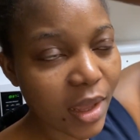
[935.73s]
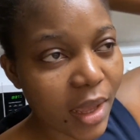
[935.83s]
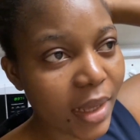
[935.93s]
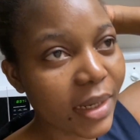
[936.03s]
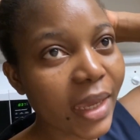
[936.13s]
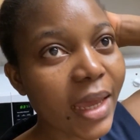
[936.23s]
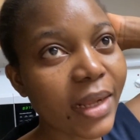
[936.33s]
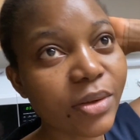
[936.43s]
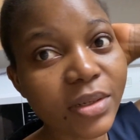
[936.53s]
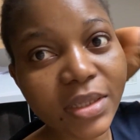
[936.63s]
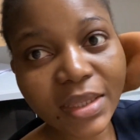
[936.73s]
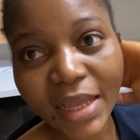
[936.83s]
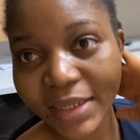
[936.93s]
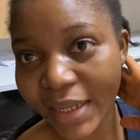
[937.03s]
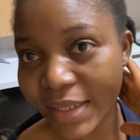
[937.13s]
and I can
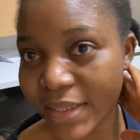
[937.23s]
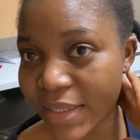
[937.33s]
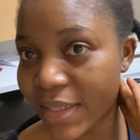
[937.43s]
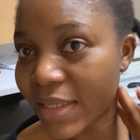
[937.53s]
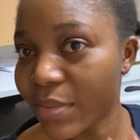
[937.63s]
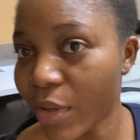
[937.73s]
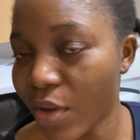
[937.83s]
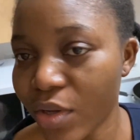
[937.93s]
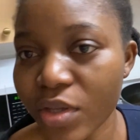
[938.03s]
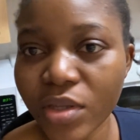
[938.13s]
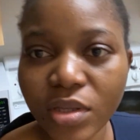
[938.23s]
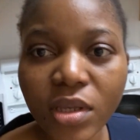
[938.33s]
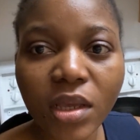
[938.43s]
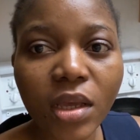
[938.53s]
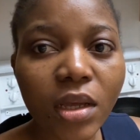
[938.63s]
understand that it is because
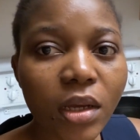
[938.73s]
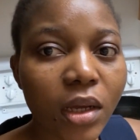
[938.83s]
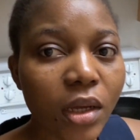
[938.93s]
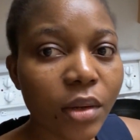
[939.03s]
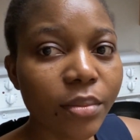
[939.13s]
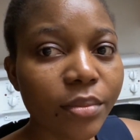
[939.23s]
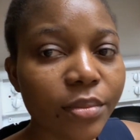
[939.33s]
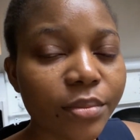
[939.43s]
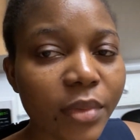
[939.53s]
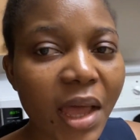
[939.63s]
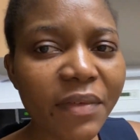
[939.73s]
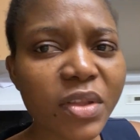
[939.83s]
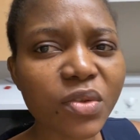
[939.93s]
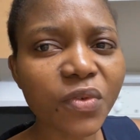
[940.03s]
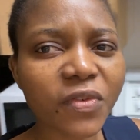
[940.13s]
having
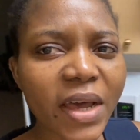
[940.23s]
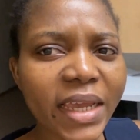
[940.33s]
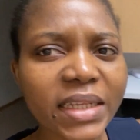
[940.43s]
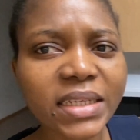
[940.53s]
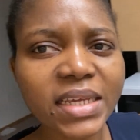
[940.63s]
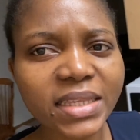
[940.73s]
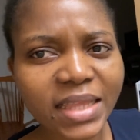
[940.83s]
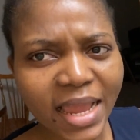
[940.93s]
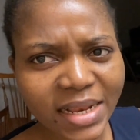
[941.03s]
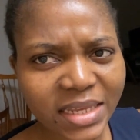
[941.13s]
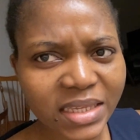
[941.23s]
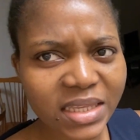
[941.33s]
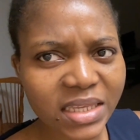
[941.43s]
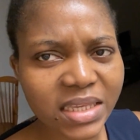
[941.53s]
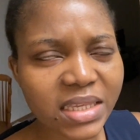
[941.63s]
to find a
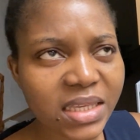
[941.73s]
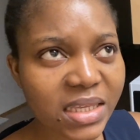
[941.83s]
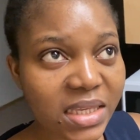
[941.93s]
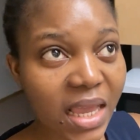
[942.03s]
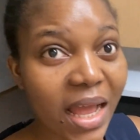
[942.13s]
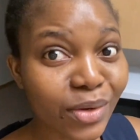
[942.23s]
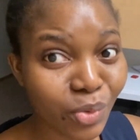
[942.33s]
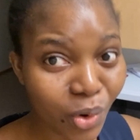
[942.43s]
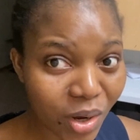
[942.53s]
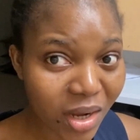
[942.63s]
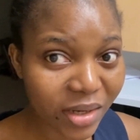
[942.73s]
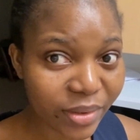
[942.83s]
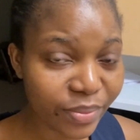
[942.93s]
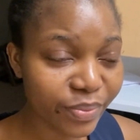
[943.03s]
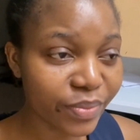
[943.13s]
stylist is hard work.
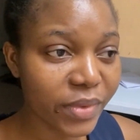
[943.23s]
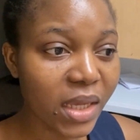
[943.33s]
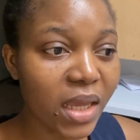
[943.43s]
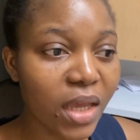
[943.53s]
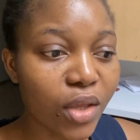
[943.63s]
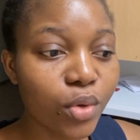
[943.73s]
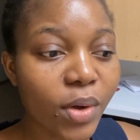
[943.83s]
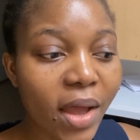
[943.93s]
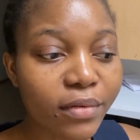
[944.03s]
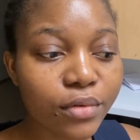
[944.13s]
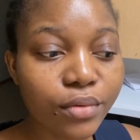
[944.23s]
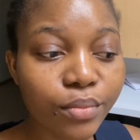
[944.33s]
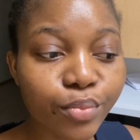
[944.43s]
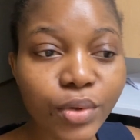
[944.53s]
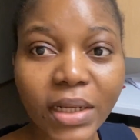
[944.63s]
You have to
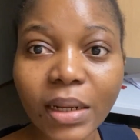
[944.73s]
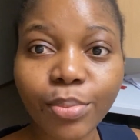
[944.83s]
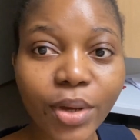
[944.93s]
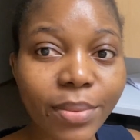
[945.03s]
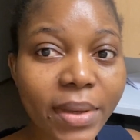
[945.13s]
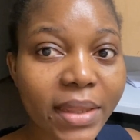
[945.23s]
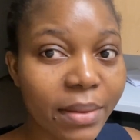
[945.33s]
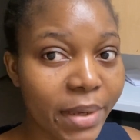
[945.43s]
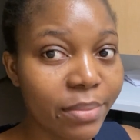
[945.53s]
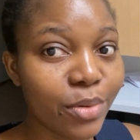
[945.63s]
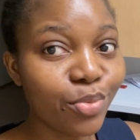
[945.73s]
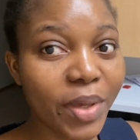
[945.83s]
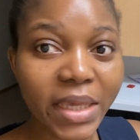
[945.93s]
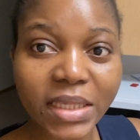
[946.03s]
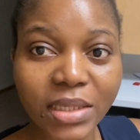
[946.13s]
book an appointment that might be
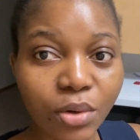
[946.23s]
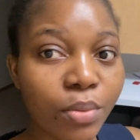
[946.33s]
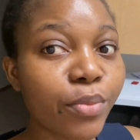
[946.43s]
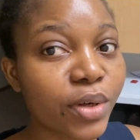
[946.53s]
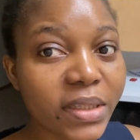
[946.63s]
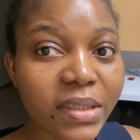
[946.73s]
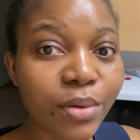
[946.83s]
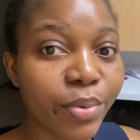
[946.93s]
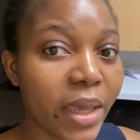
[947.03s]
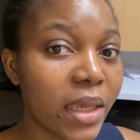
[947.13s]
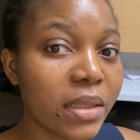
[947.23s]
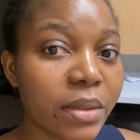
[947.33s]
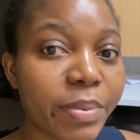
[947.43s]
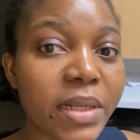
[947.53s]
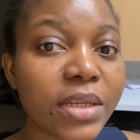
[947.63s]
weeks or months away,
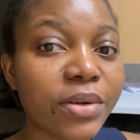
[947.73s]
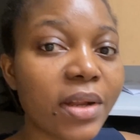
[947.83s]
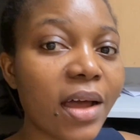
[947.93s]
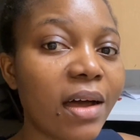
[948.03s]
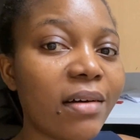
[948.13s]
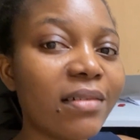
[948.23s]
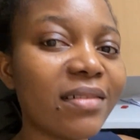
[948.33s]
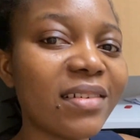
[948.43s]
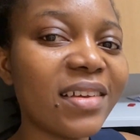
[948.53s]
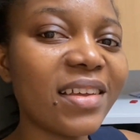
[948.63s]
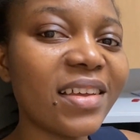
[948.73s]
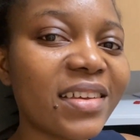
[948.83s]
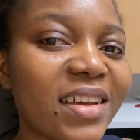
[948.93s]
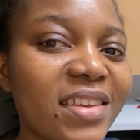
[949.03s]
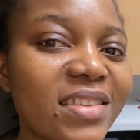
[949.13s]
depending on how.
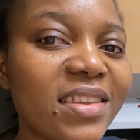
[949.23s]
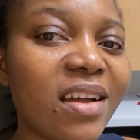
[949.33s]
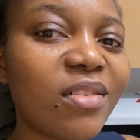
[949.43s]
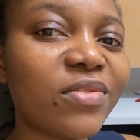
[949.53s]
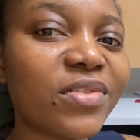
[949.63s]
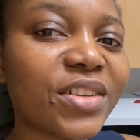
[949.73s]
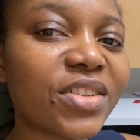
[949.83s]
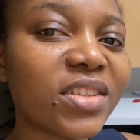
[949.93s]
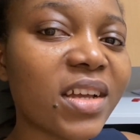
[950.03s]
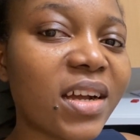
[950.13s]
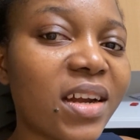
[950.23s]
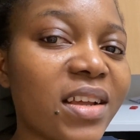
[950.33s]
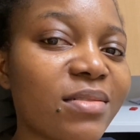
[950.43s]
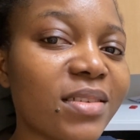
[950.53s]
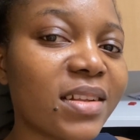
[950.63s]
Can you see how fresh the Akara
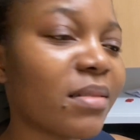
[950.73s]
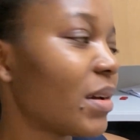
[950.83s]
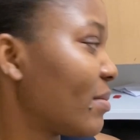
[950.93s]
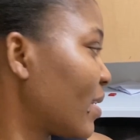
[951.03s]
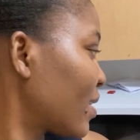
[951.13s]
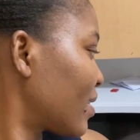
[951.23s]
is looking on my back?